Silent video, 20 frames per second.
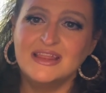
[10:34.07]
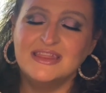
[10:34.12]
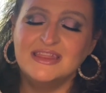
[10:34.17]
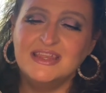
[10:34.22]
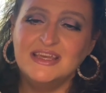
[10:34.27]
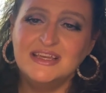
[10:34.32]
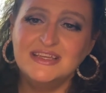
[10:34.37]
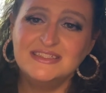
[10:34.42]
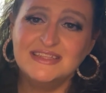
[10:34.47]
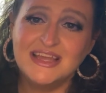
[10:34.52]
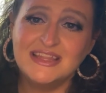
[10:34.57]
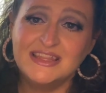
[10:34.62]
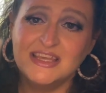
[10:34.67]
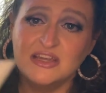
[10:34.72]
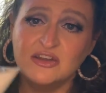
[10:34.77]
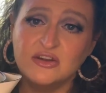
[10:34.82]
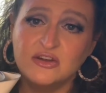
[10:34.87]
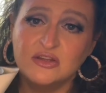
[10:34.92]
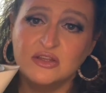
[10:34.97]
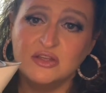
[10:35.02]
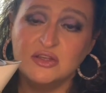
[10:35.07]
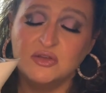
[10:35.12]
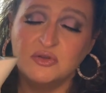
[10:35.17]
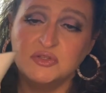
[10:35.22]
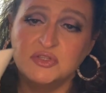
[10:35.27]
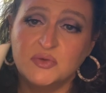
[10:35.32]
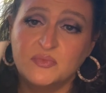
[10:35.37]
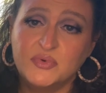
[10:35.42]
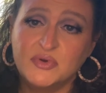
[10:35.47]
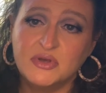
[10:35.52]
These I think are
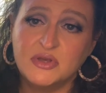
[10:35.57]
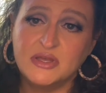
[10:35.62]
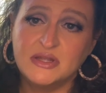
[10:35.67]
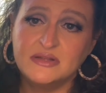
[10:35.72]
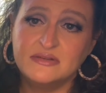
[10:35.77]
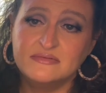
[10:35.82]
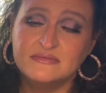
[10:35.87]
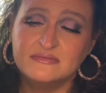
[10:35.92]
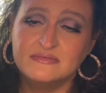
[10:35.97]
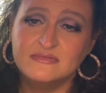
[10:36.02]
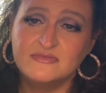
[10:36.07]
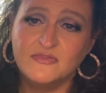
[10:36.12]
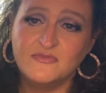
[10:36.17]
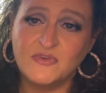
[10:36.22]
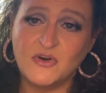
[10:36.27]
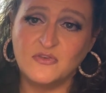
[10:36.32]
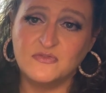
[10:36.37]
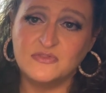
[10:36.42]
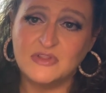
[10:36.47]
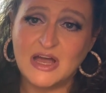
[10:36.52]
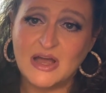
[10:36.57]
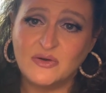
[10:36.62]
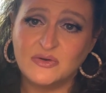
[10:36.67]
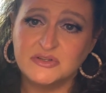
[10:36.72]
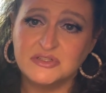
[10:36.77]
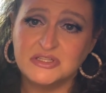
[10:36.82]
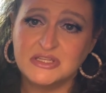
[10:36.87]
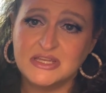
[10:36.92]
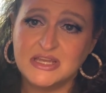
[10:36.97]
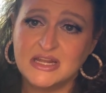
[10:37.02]
cute to put faux
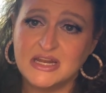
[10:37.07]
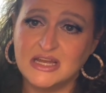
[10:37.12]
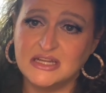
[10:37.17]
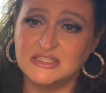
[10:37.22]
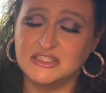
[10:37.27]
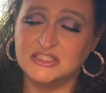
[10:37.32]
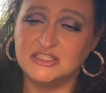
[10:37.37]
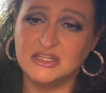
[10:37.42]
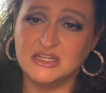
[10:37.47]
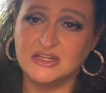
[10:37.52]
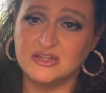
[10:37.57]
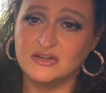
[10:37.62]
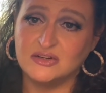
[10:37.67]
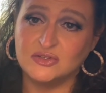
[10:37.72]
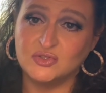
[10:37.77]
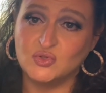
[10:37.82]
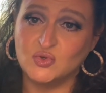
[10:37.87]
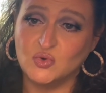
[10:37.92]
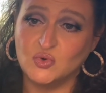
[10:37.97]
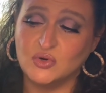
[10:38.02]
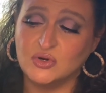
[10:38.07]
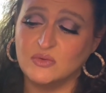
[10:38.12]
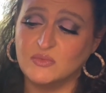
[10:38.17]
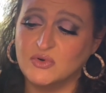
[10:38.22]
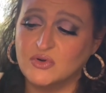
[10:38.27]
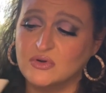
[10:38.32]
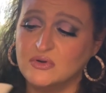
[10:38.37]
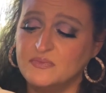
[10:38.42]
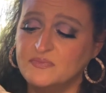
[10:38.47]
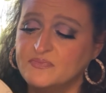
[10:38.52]
flowers in. I just think they are
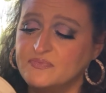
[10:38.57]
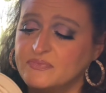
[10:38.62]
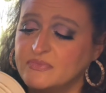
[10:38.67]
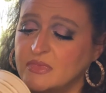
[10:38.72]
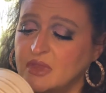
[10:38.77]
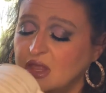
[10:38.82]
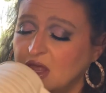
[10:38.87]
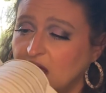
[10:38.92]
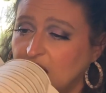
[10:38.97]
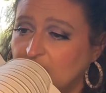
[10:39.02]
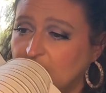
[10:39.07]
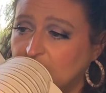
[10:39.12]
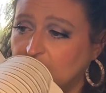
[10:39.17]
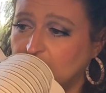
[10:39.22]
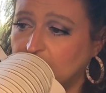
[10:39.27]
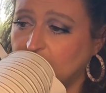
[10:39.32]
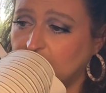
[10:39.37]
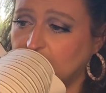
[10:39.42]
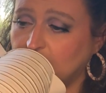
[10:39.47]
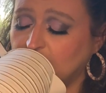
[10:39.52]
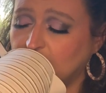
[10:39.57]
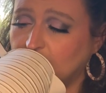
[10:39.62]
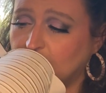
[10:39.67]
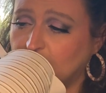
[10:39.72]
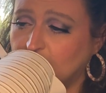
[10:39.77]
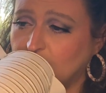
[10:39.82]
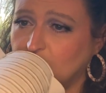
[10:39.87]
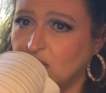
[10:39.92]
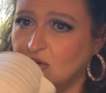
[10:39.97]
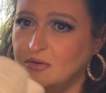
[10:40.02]
adorable.
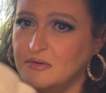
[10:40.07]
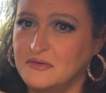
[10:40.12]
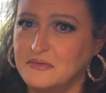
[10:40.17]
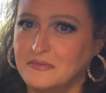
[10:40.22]
Hello.